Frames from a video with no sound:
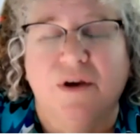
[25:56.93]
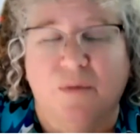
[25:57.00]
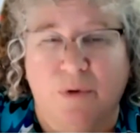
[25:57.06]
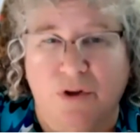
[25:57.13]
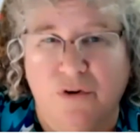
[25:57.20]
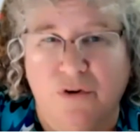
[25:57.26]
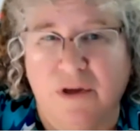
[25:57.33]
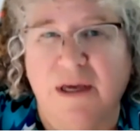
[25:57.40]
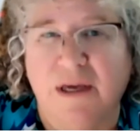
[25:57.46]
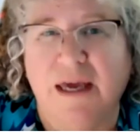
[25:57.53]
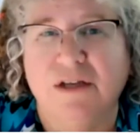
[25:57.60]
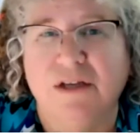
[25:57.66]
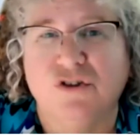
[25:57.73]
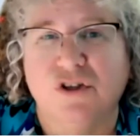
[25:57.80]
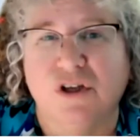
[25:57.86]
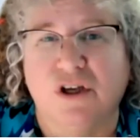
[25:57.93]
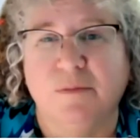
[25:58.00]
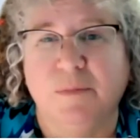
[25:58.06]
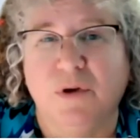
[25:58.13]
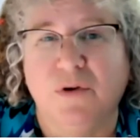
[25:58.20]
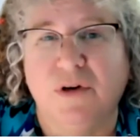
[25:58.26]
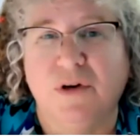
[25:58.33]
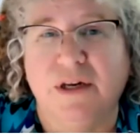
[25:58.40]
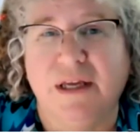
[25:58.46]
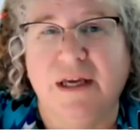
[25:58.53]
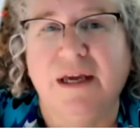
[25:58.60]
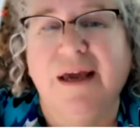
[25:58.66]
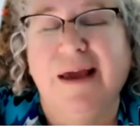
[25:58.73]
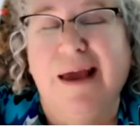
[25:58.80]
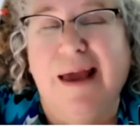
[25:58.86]
when you can engage the
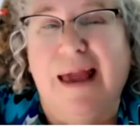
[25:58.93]
community,